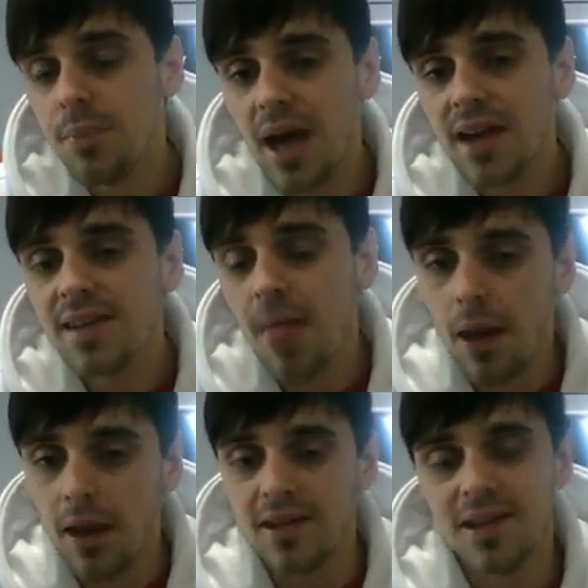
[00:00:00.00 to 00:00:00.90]

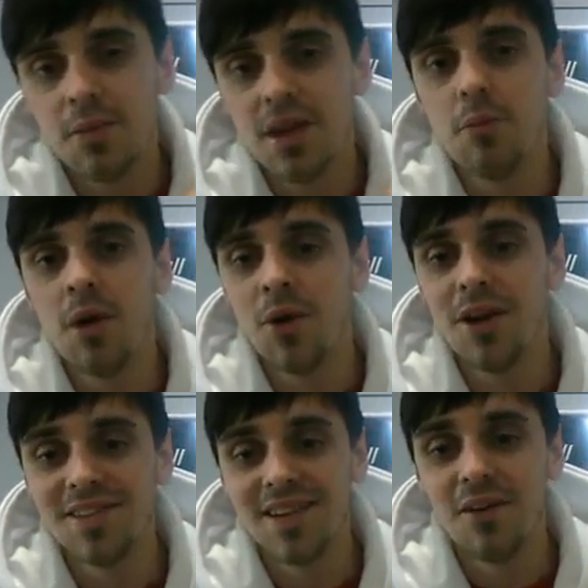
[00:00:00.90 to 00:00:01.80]
let me get my
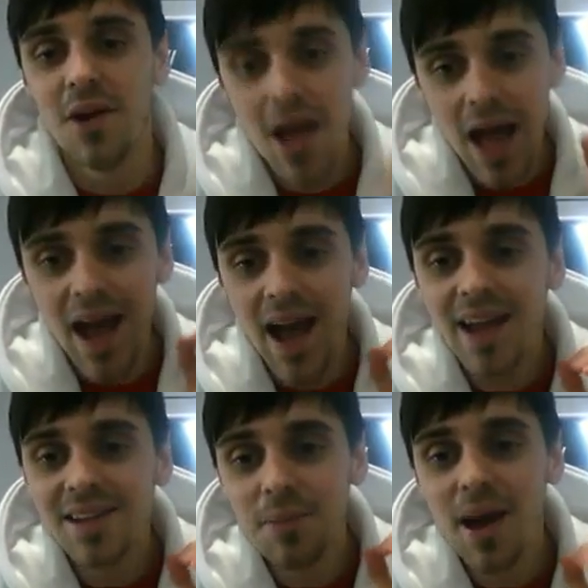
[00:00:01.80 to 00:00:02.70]
words out,
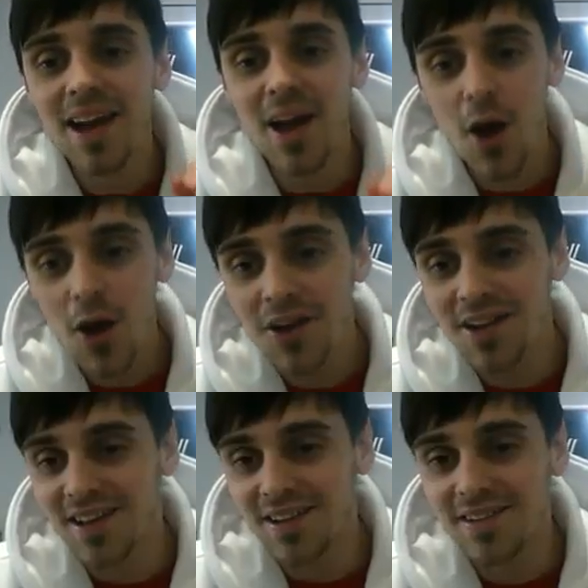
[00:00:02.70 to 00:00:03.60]
ad pack
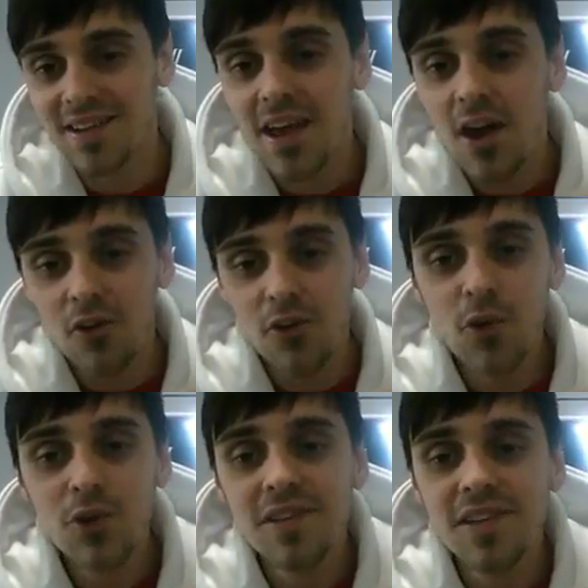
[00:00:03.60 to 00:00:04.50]
earnings
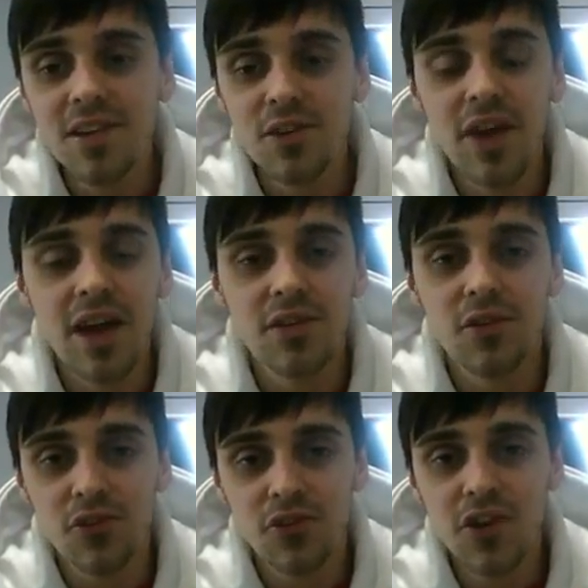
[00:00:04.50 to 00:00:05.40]

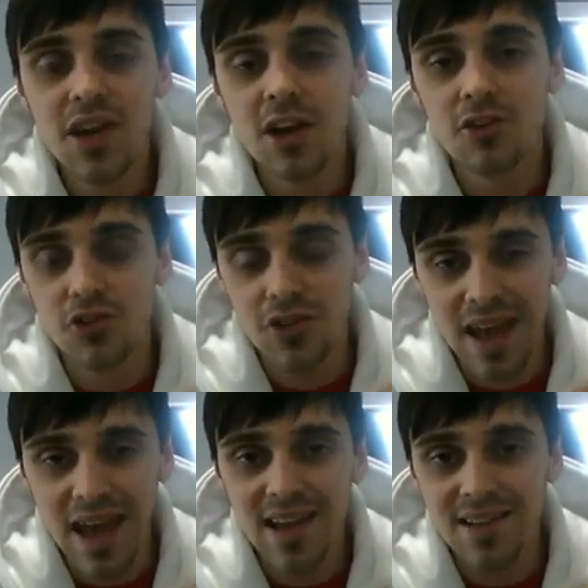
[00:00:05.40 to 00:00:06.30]

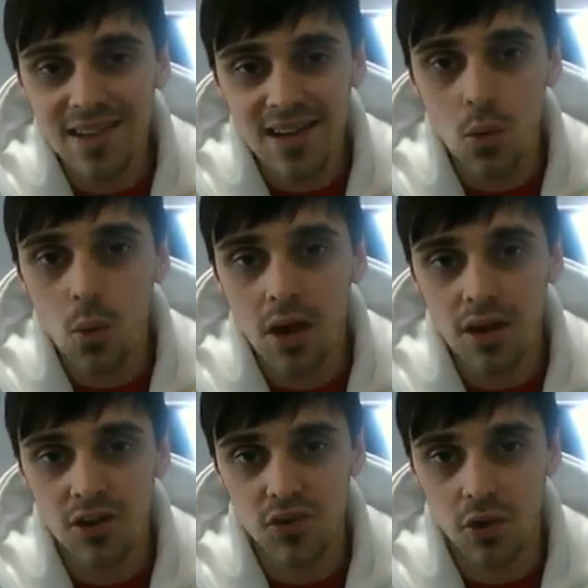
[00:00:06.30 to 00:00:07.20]

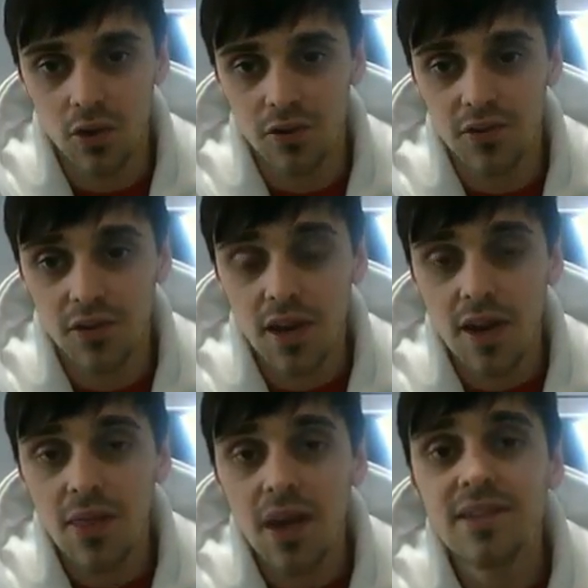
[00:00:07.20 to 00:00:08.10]
$46,381.
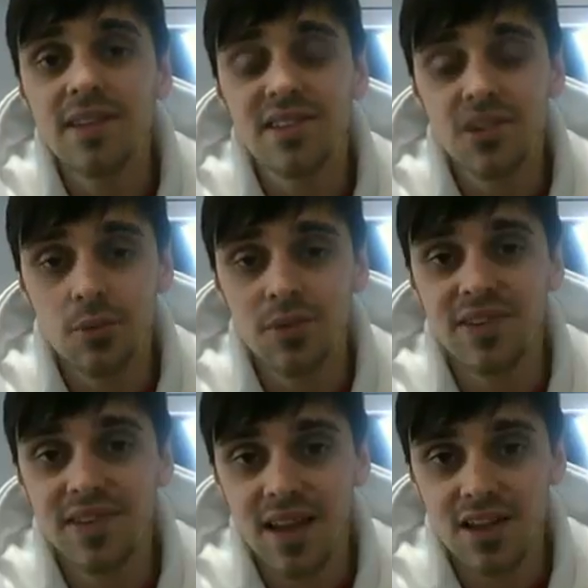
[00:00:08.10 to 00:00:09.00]
That is a
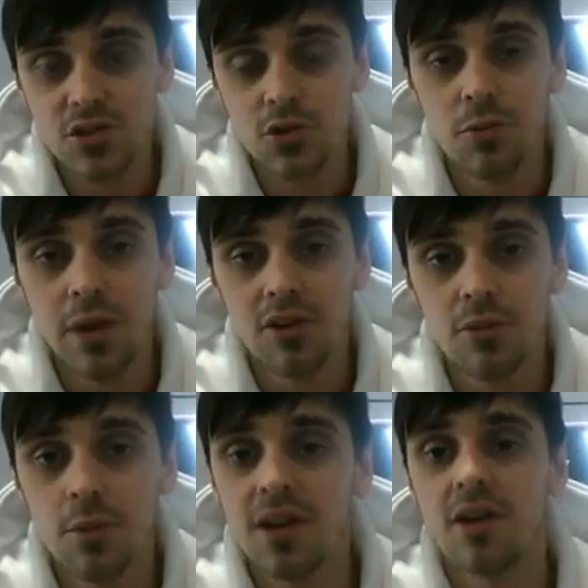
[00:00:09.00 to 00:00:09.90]
substantial amount
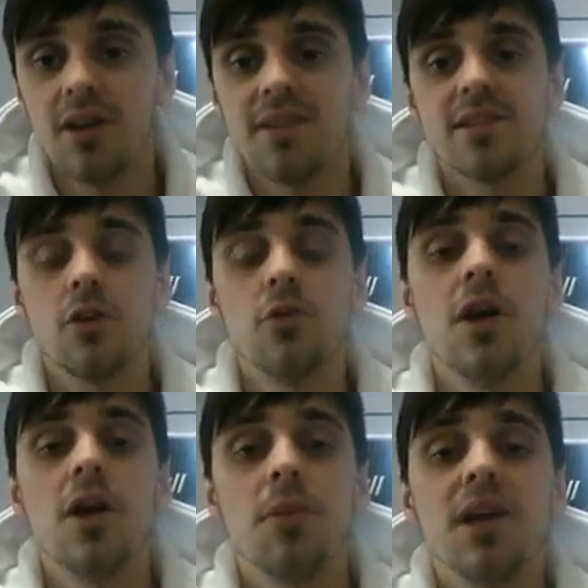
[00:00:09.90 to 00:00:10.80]
of money, guys. So
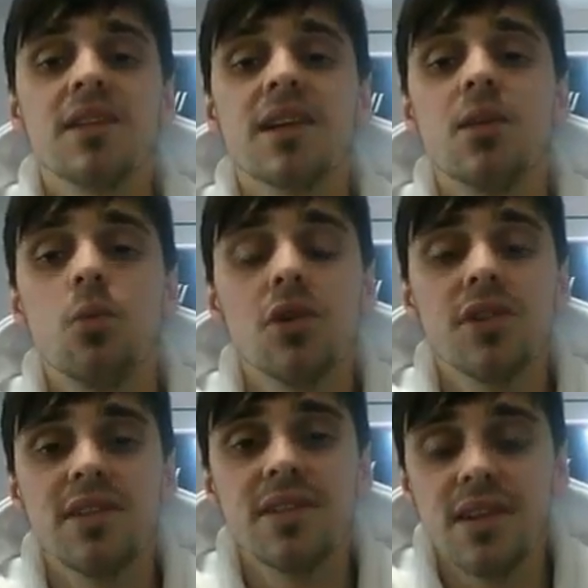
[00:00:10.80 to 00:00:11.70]
basically what
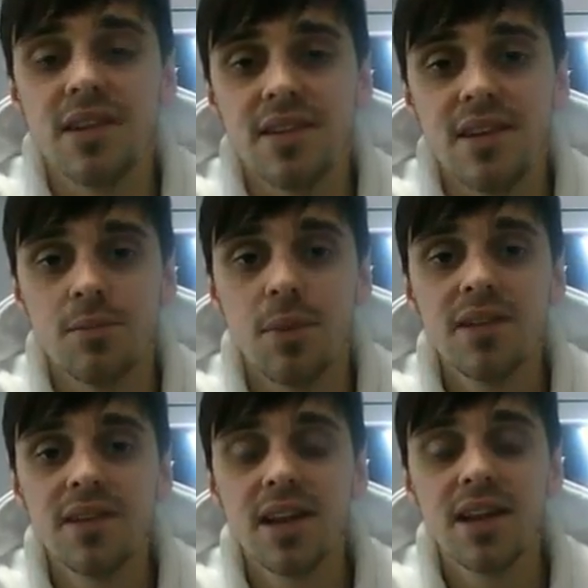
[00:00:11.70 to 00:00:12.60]
this is
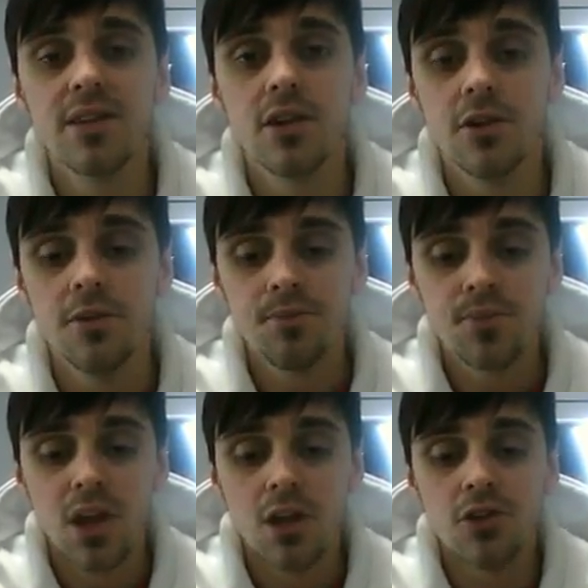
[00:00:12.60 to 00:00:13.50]
basically the
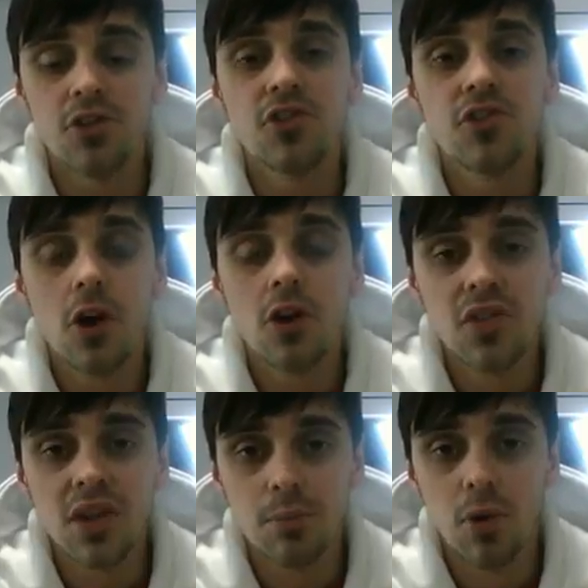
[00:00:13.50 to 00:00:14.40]

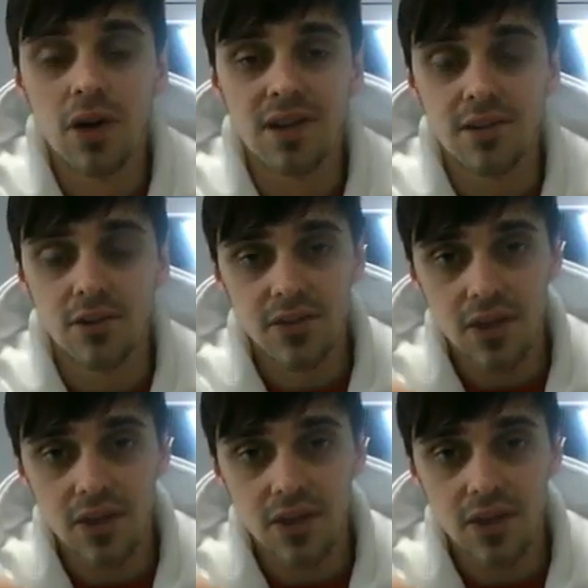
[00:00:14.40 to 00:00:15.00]
starting point. So